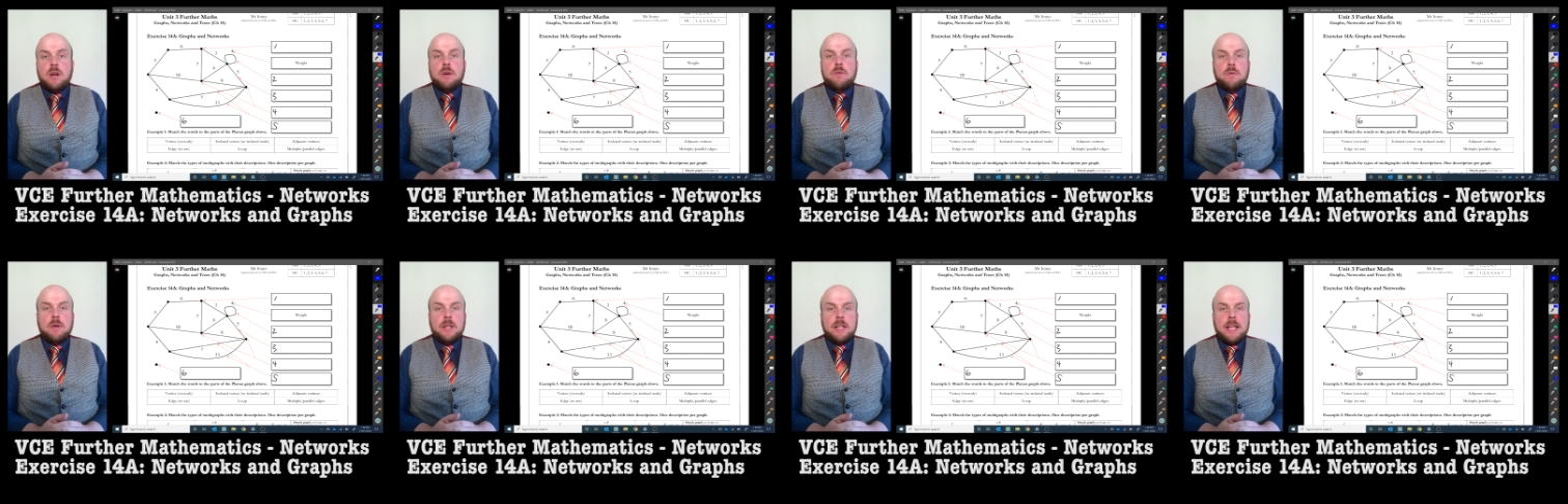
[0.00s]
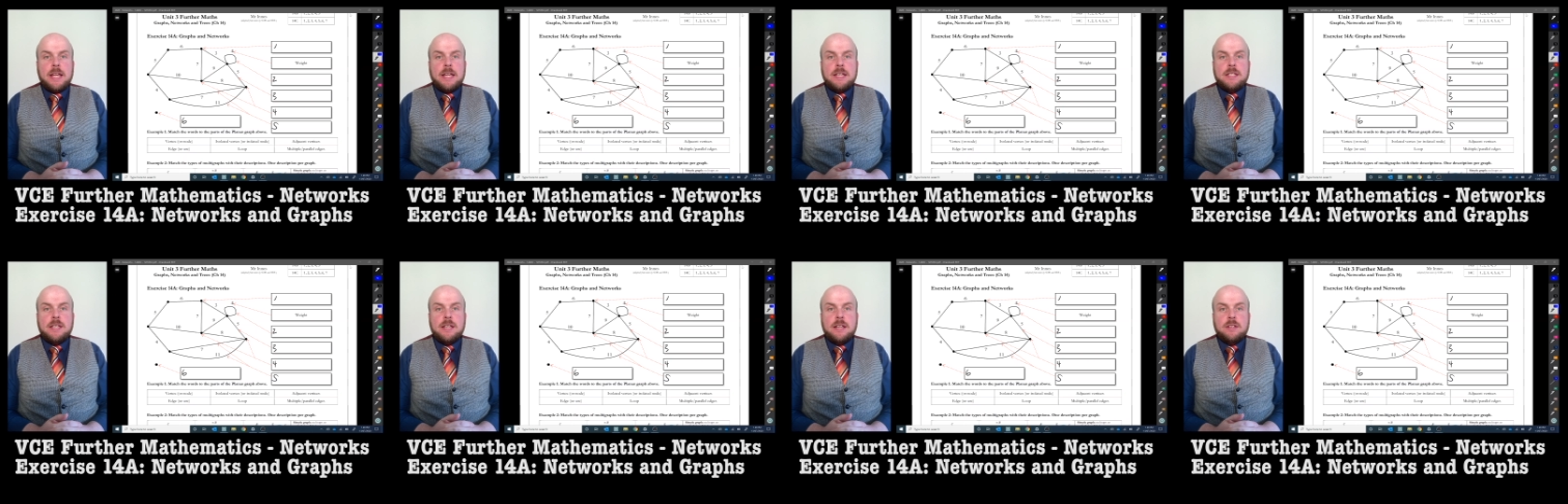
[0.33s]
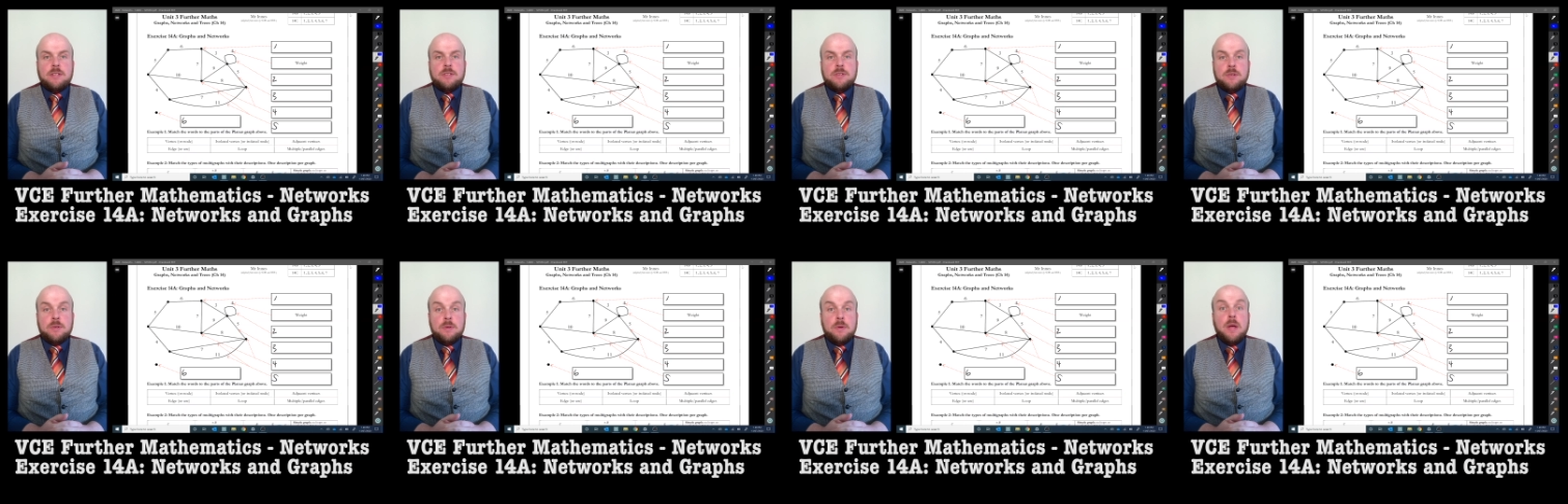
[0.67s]
relating
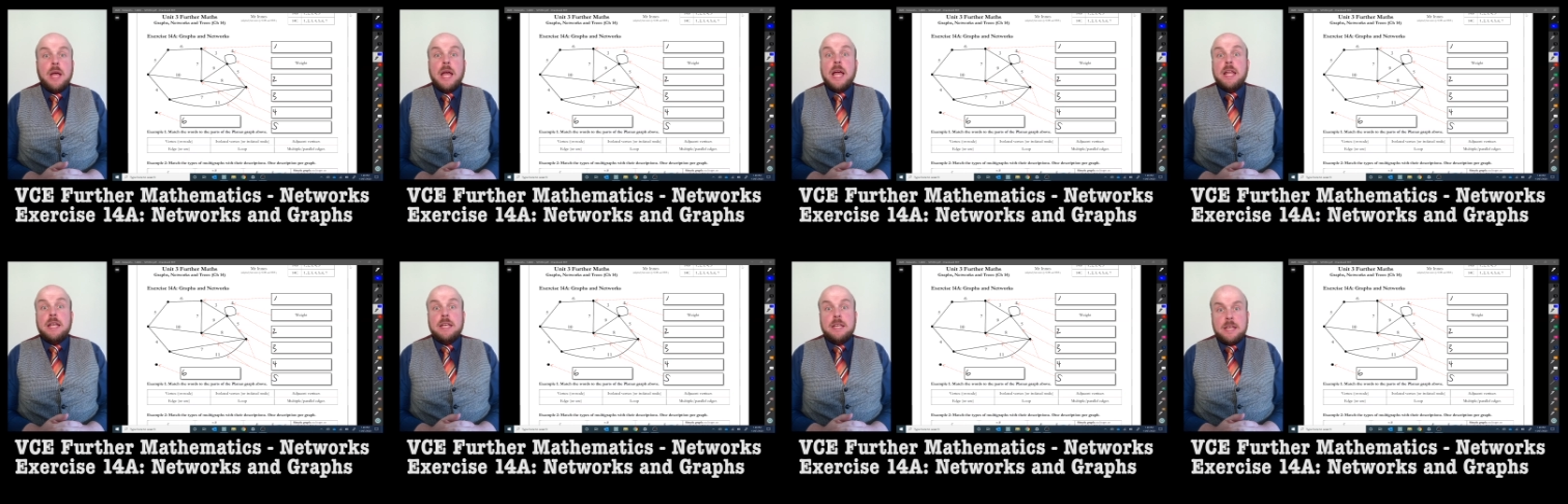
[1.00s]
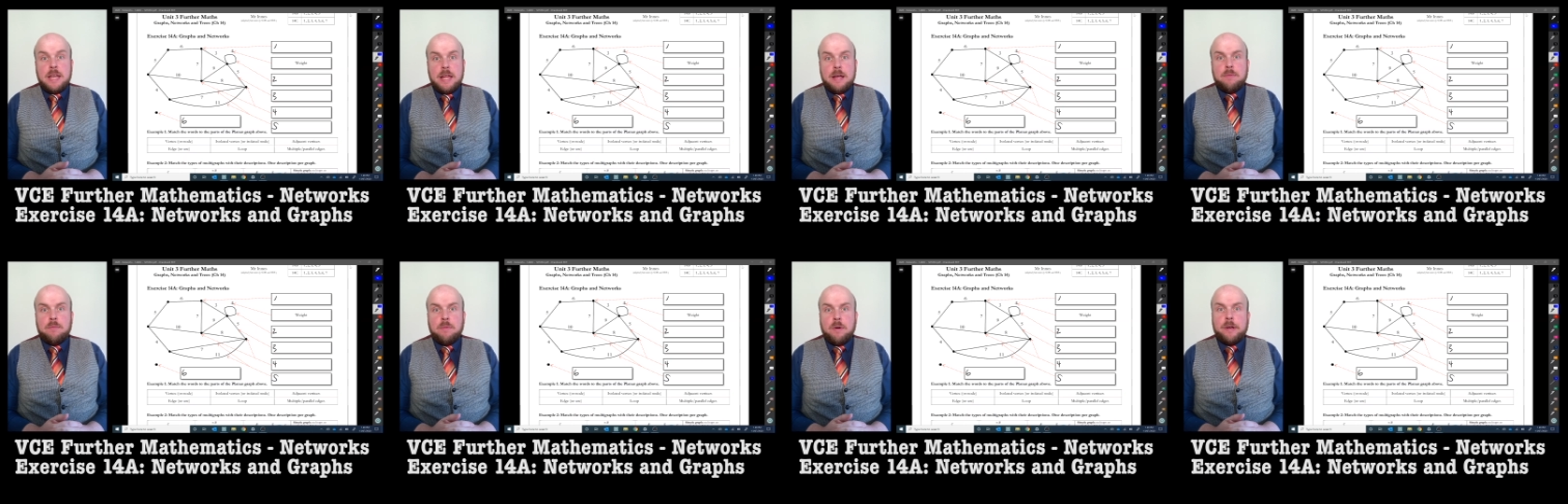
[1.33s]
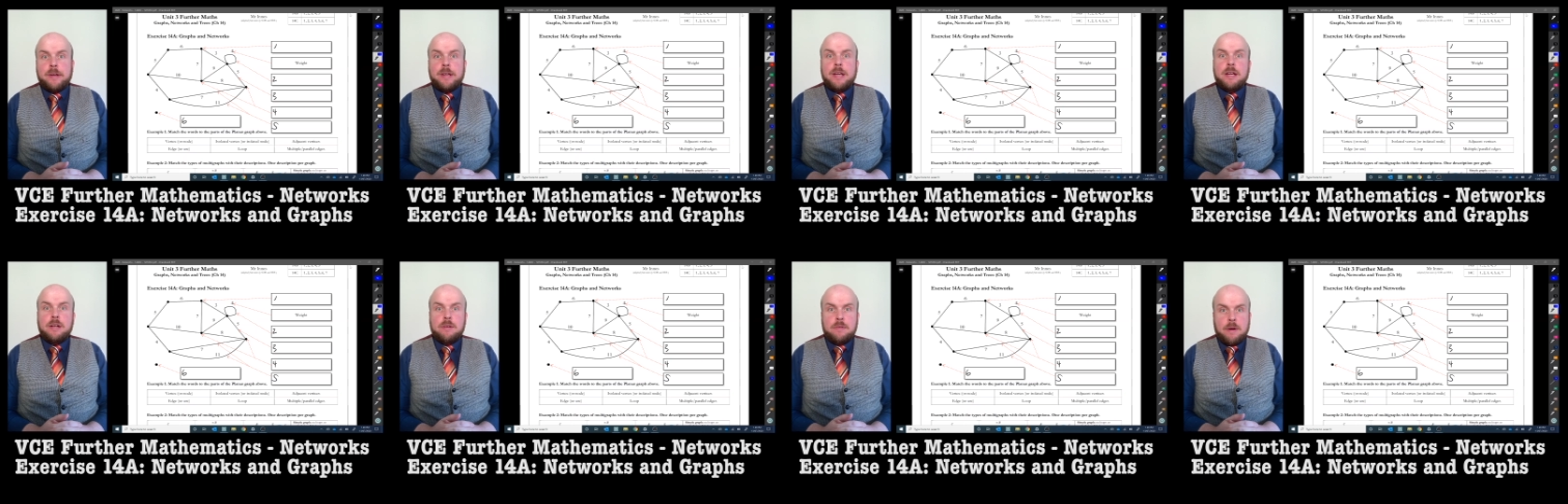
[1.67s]
to
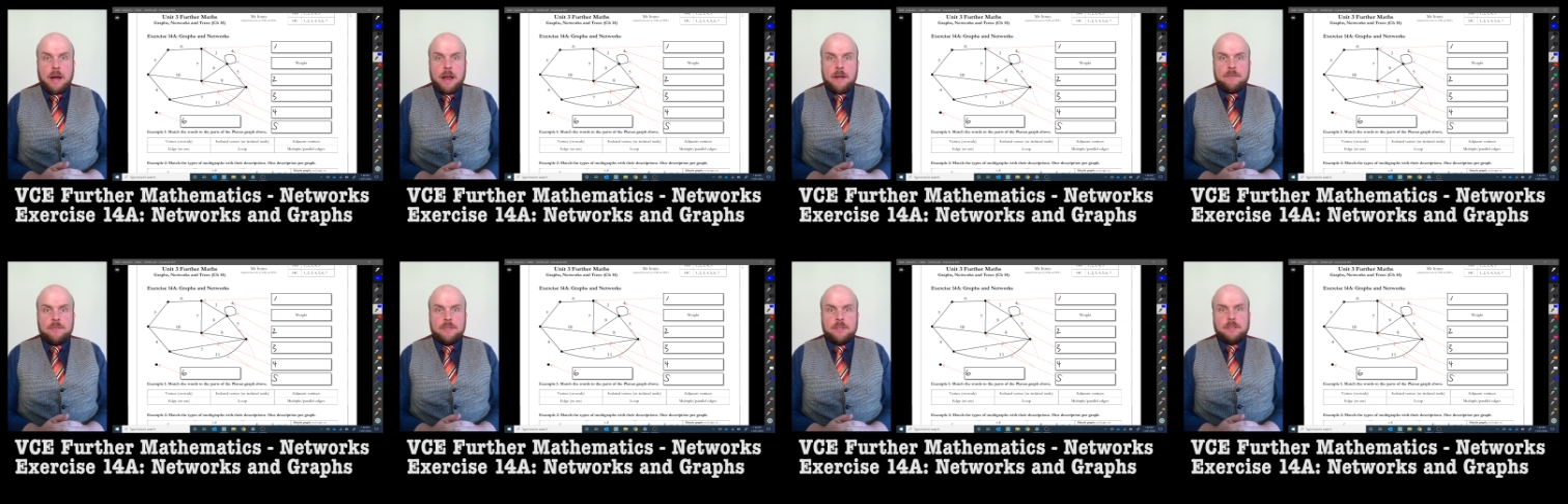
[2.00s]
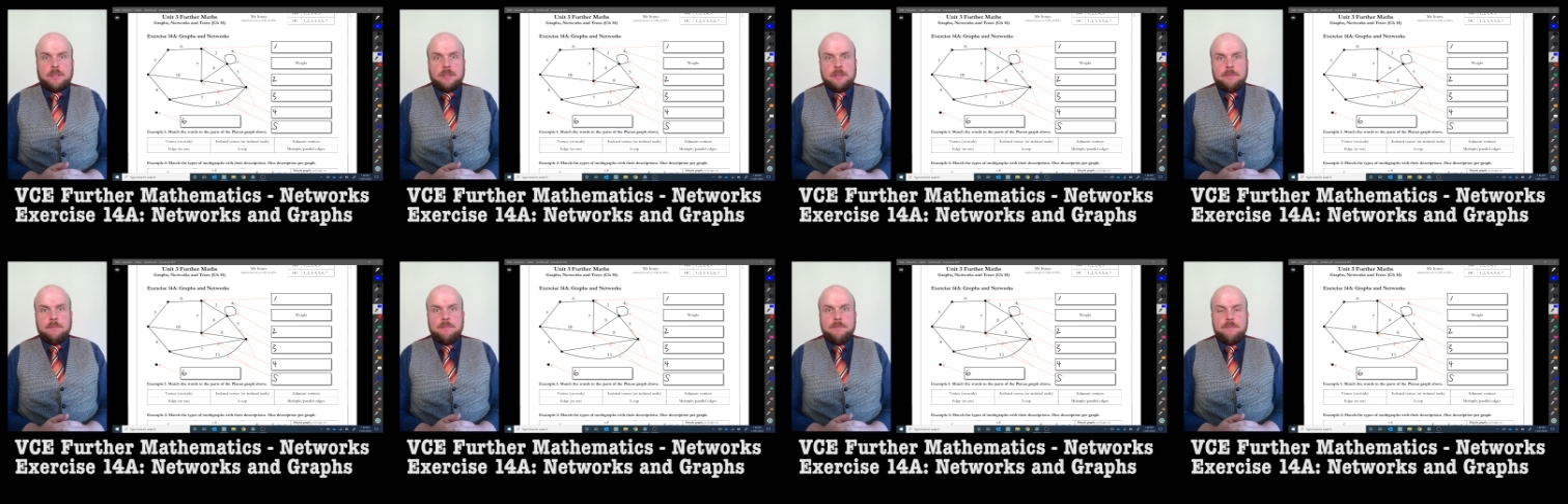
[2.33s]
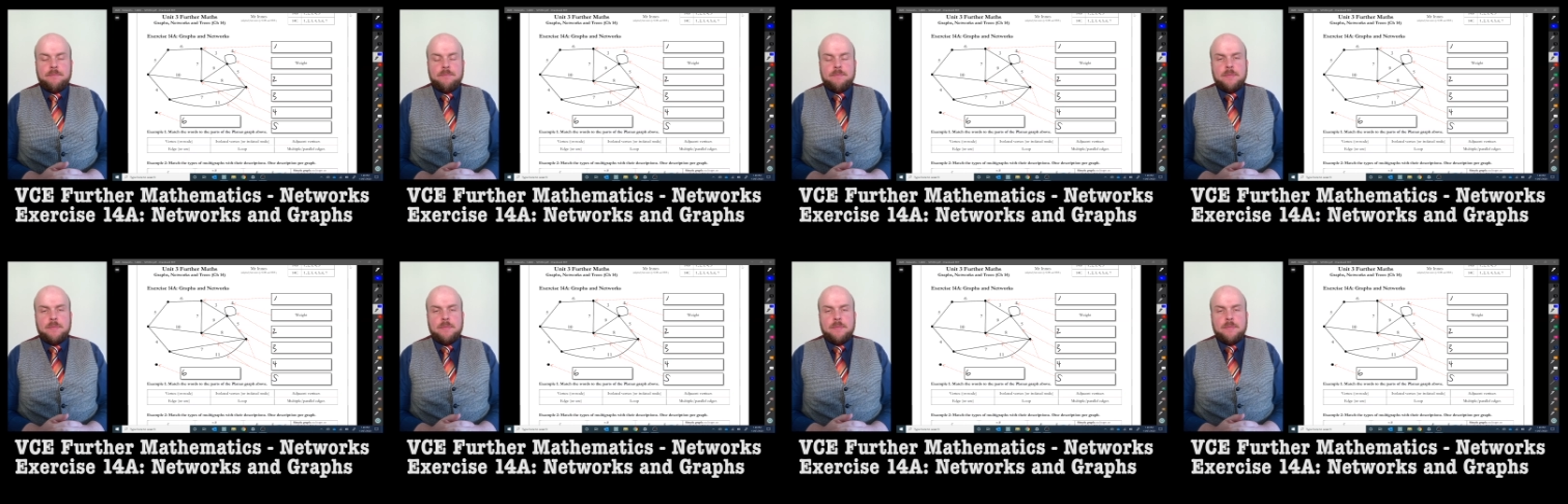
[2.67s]
network graphs.